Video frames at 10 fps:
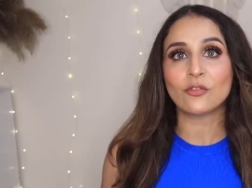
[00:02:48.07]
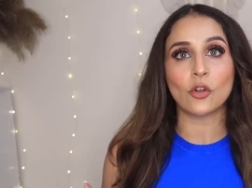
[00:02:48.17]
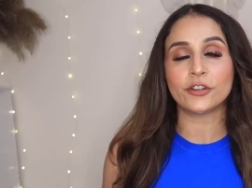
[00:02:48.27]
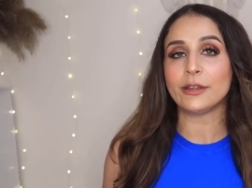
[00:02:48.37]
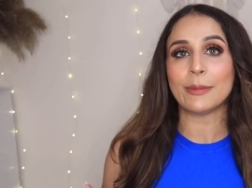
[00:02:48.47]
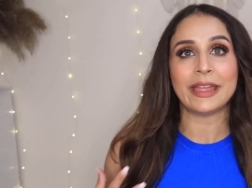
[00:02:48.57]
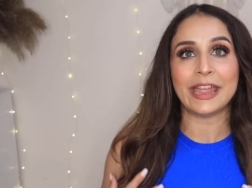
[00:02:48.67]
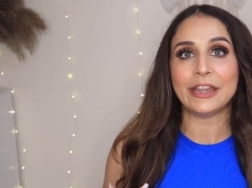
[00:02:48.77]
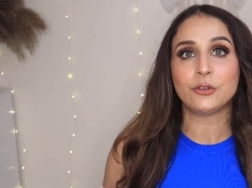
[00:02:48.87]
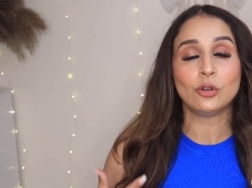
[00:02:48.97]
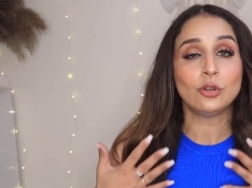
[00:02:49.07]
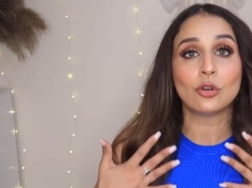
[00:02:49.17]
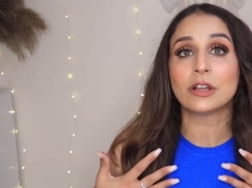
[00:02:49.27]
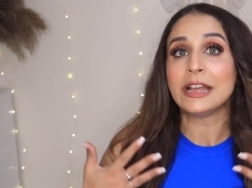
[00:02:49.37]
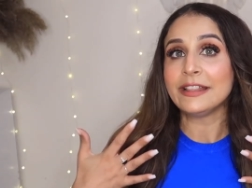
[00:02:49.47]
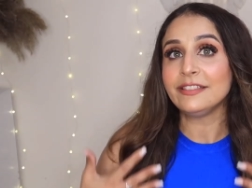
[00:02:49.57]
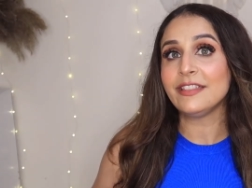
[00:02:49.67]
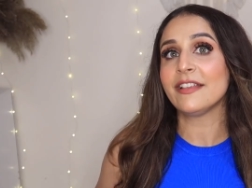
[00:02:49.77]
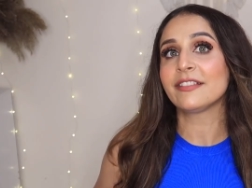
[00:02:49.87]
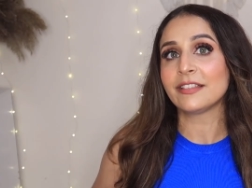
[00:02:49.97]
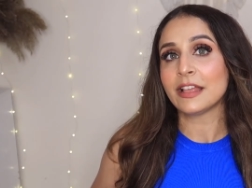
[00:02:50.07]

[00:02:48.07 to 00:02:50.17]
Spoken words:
wanted my hair to look this